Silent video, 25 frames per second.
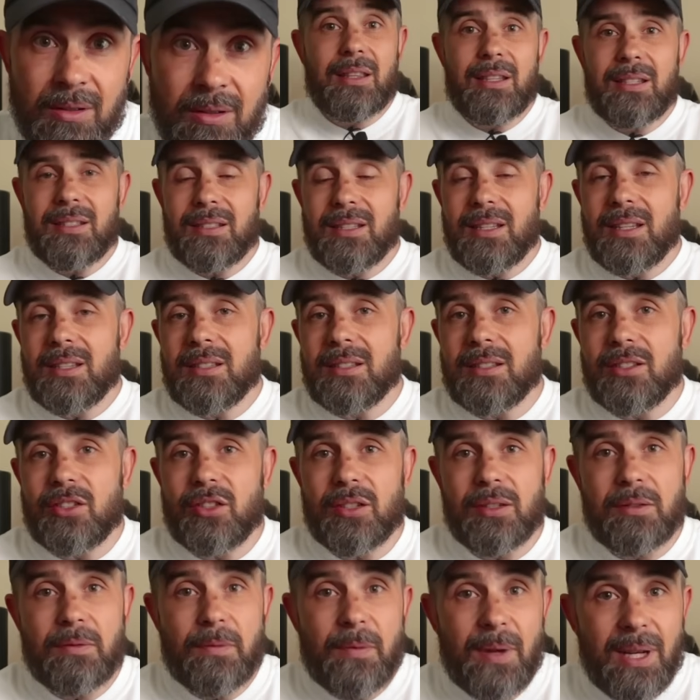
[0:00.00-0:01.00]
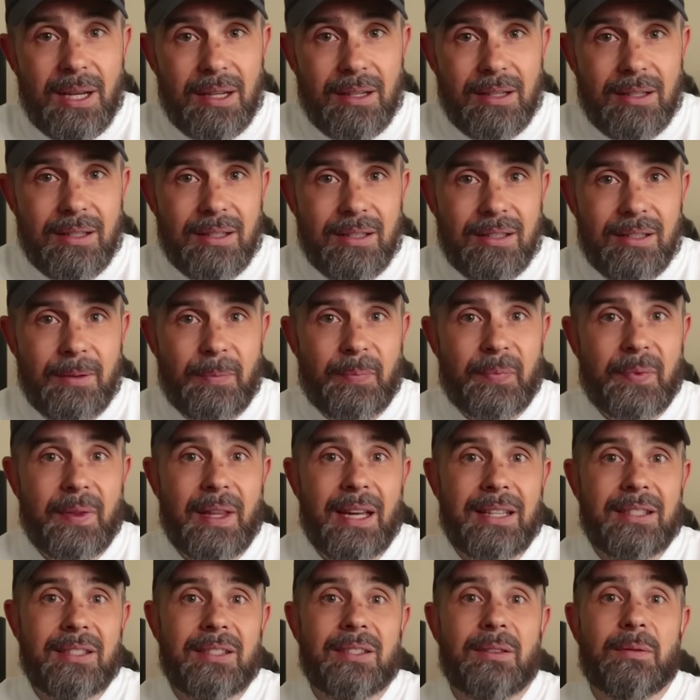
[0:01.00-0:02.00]
And this isn't just fitness,
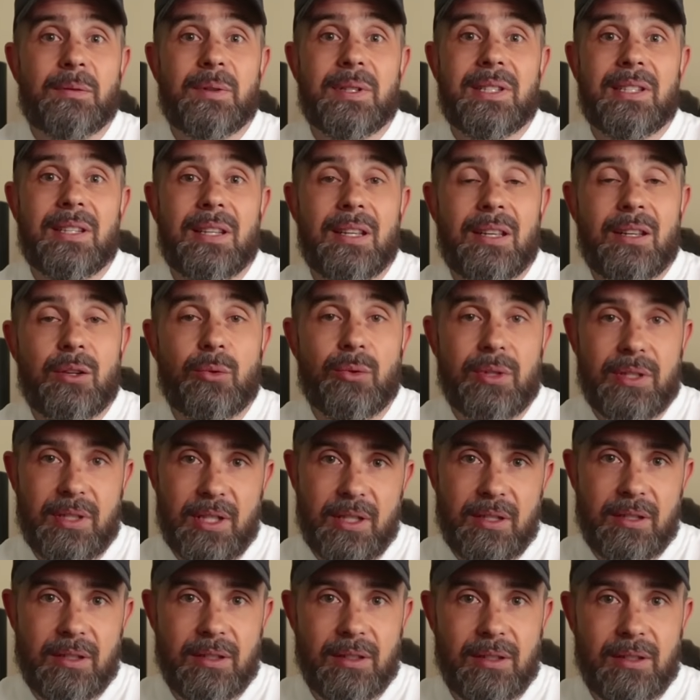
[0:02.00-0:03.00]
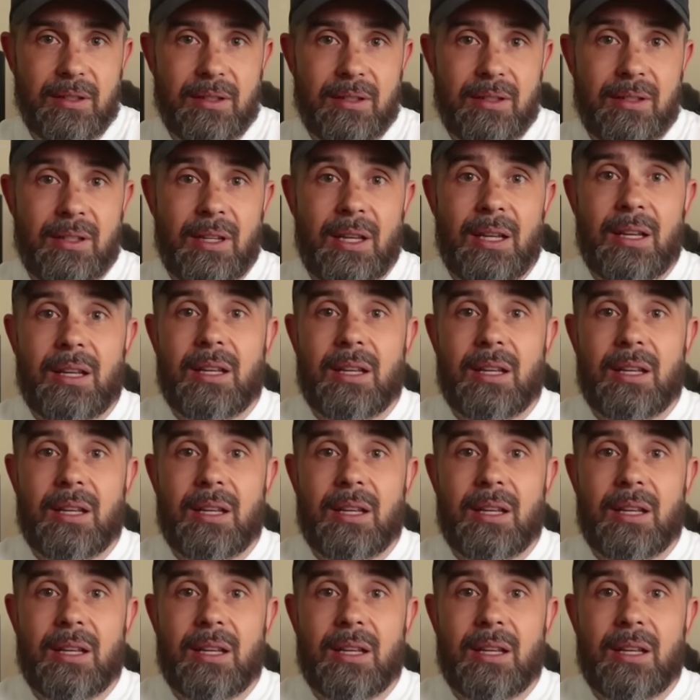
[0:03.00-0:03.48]
that's fatigue resistance.